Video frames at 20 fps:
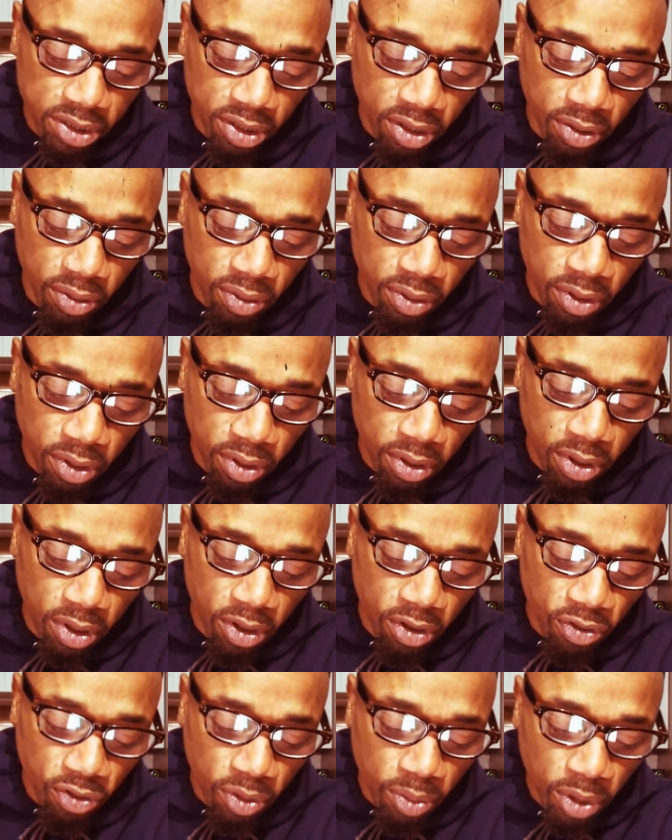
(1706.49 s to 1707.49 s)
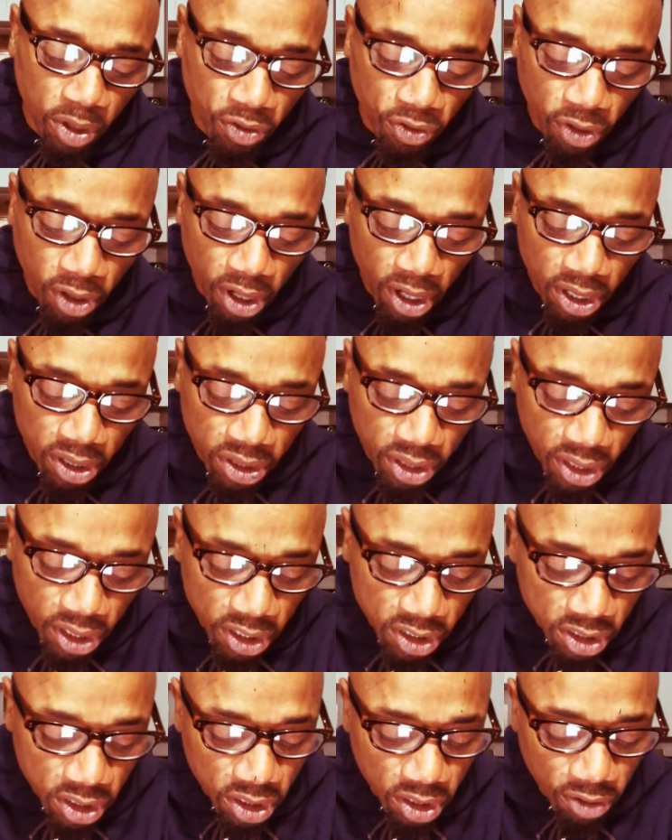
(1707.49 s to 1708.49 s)
So from the very
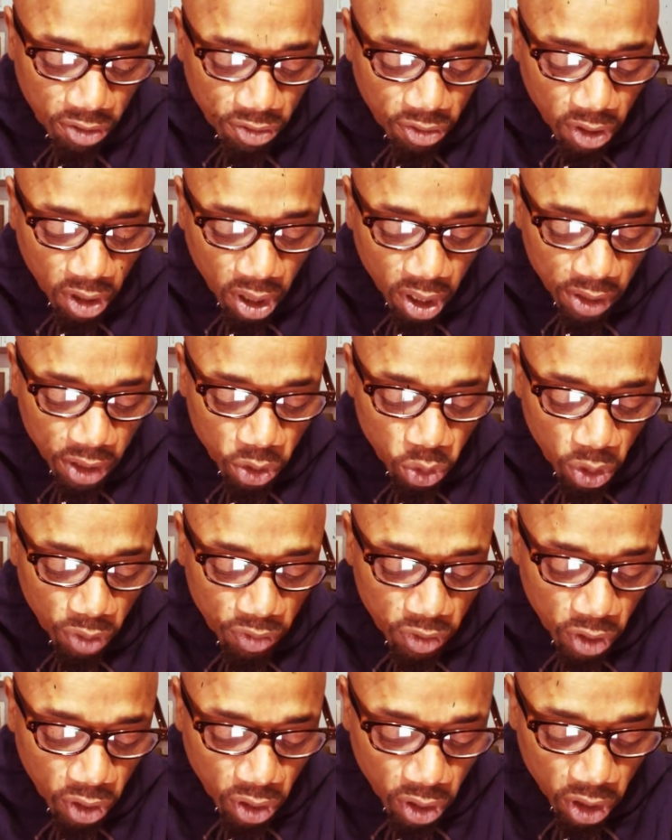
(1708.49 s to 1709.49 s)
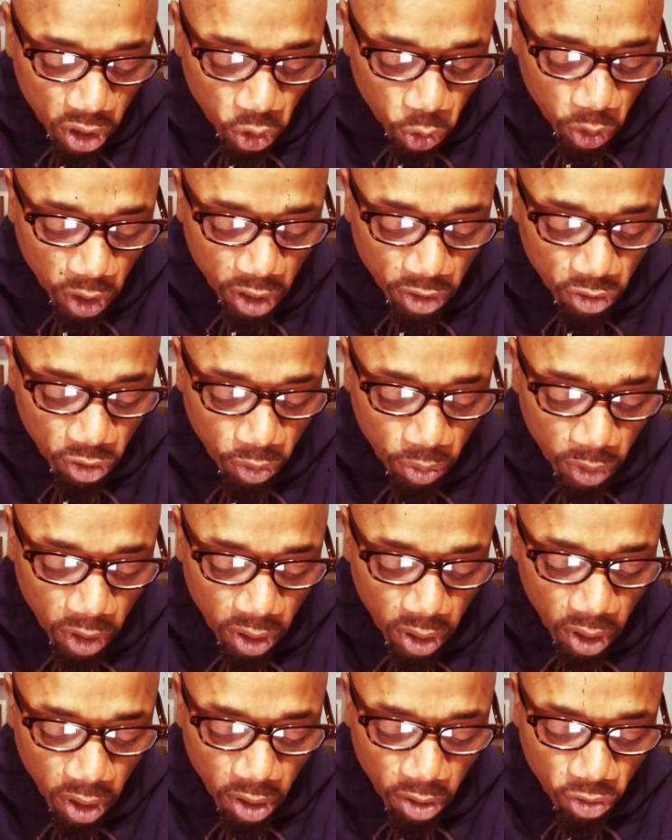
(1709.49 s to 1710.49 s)
days of your father, you have turned away from me,
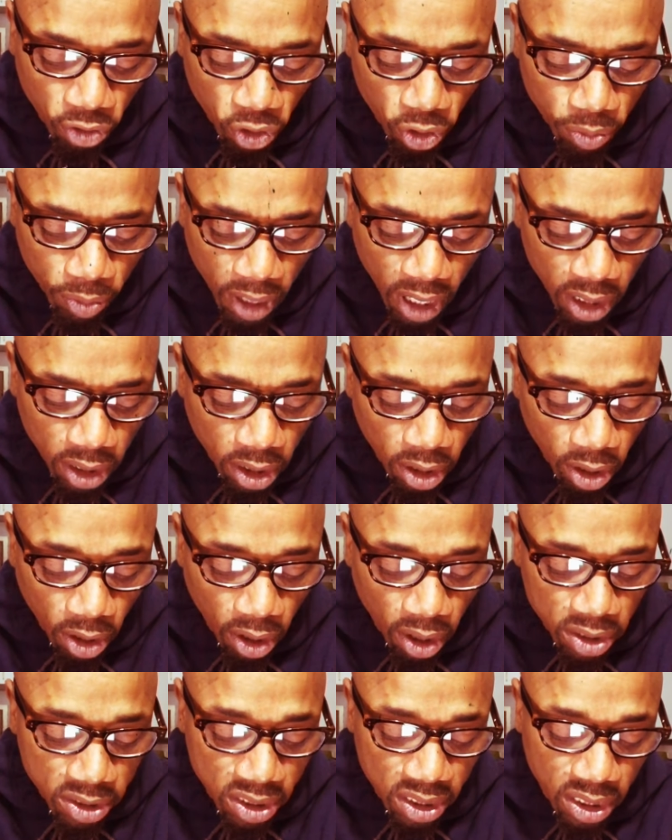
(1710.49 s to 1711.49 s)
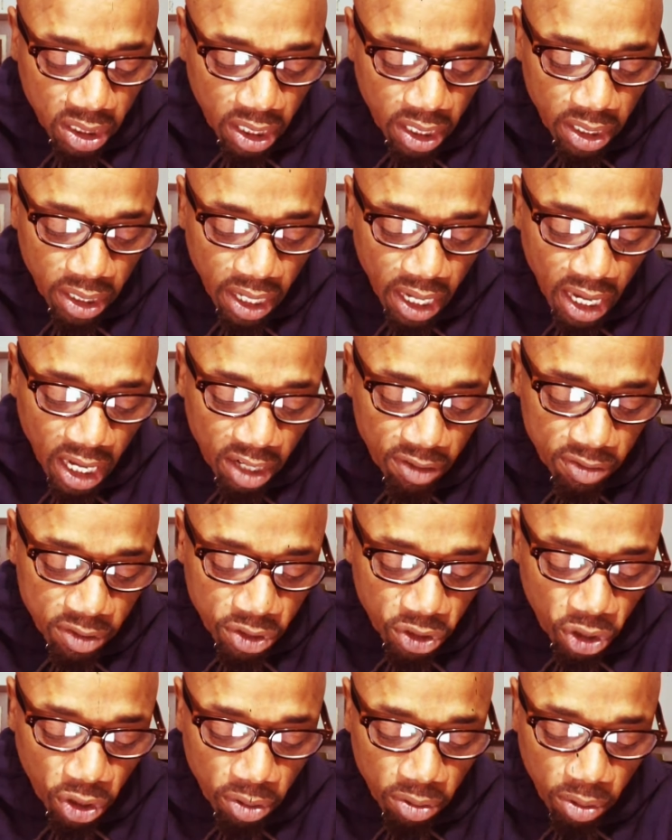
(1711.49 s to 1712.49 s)
from my laws, and, and not
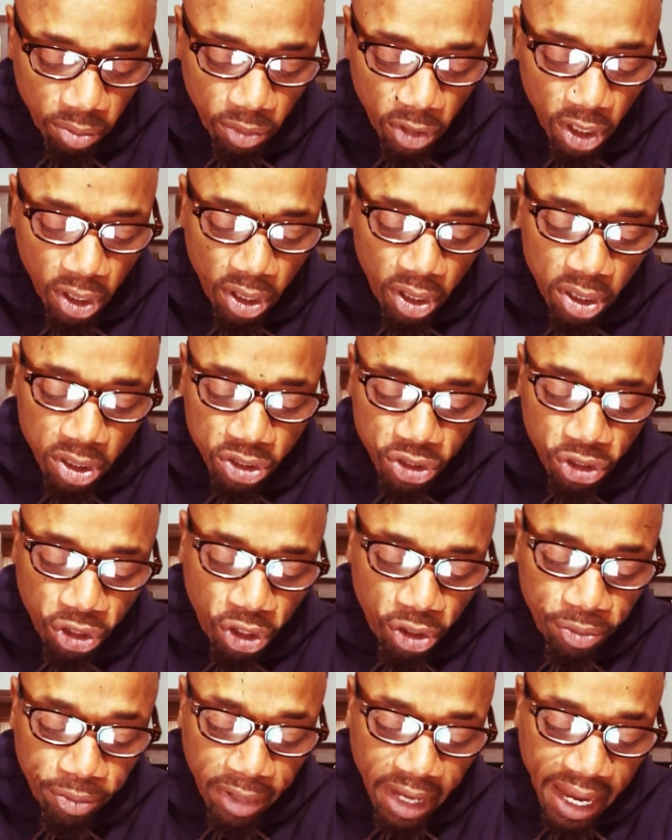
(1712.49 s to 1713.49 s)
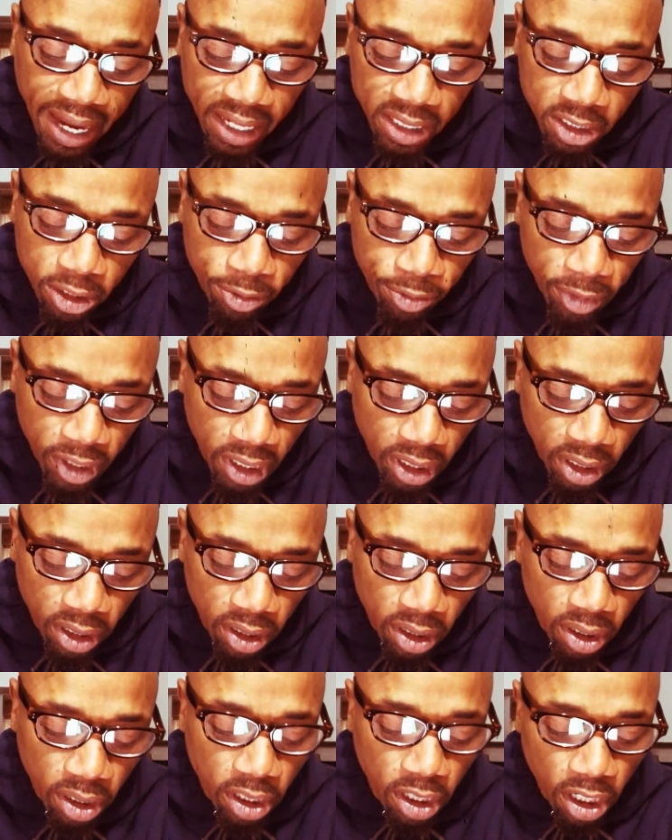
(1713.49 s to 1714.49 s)
observed them. Turn back to
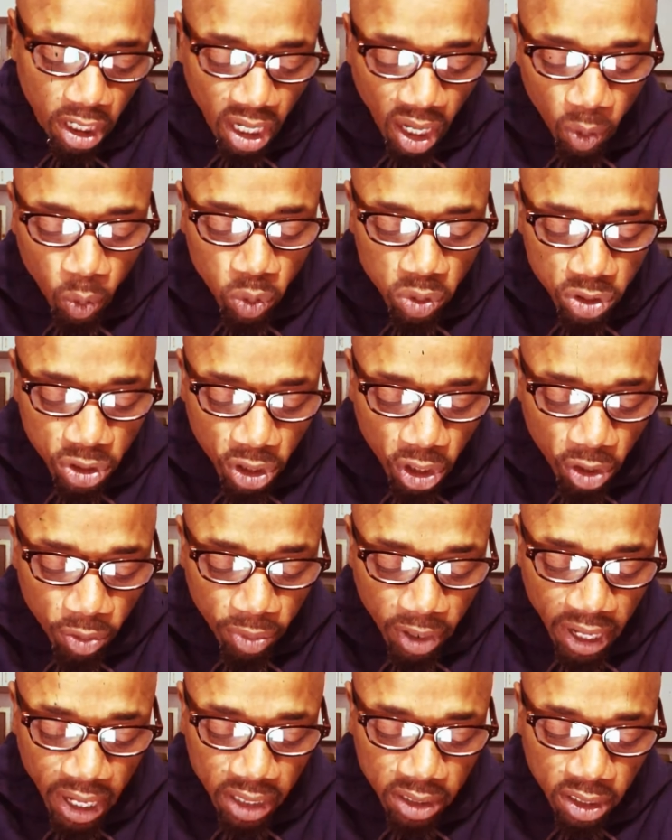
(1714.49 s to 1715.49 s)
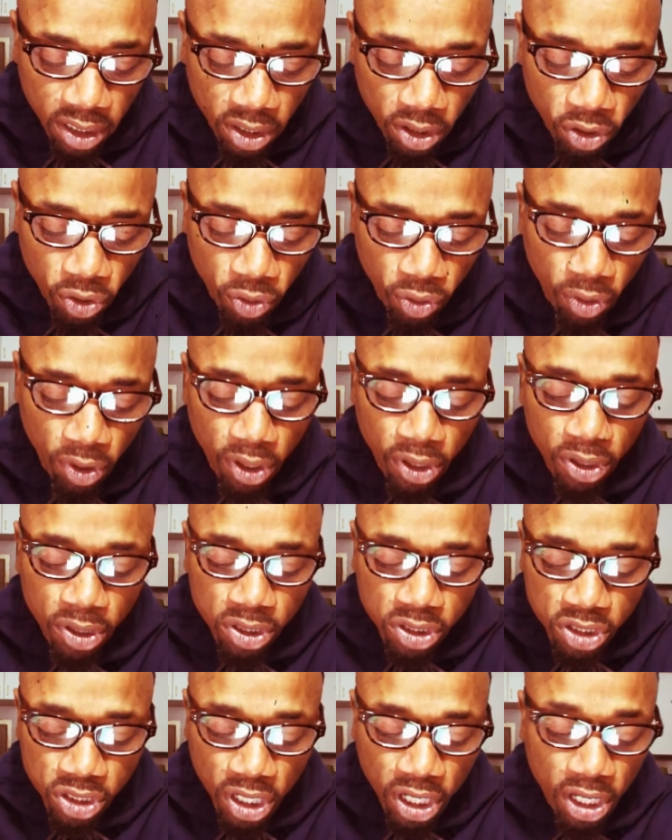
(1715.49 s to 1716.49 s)
me, and I will turn back to you,
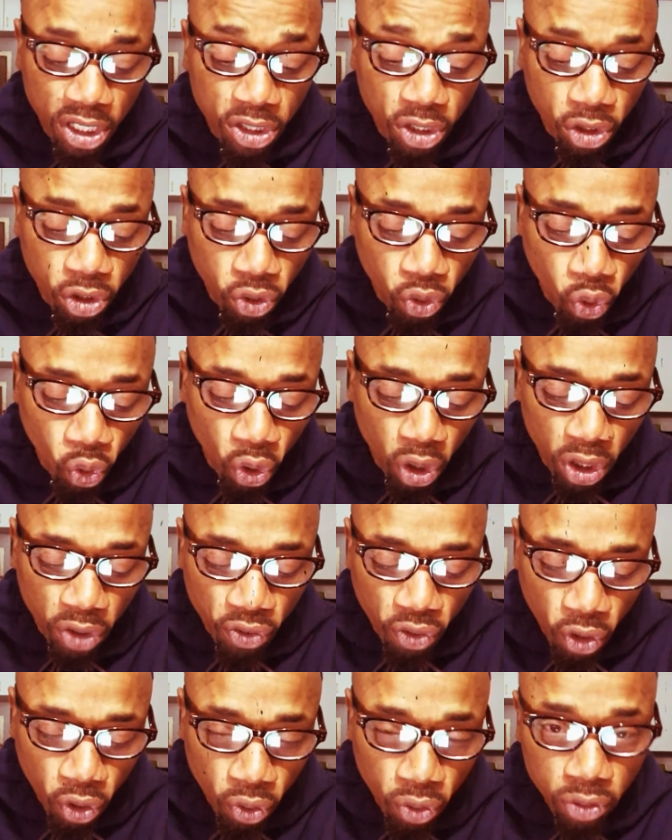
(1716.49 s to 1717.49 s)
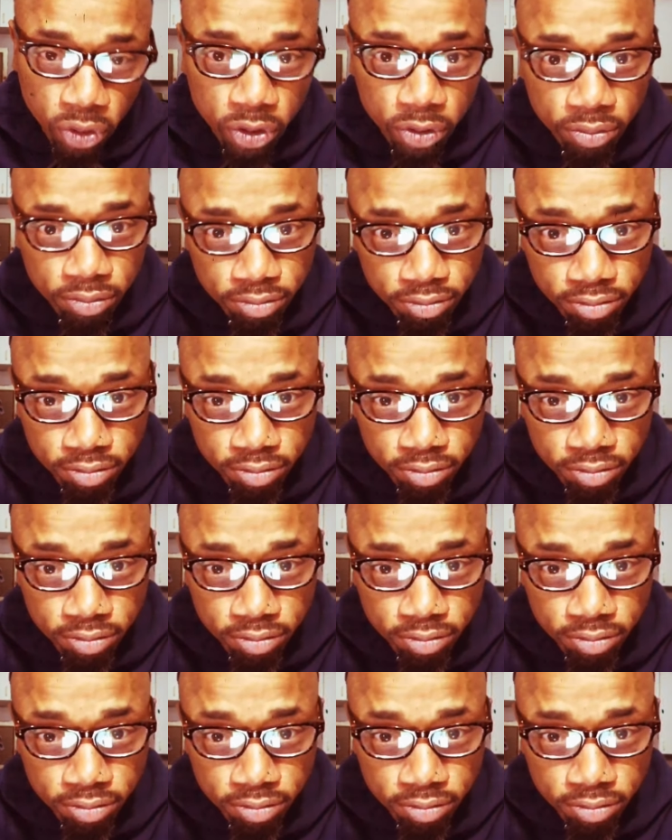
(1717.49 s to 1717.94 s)
said the Lord of hosts.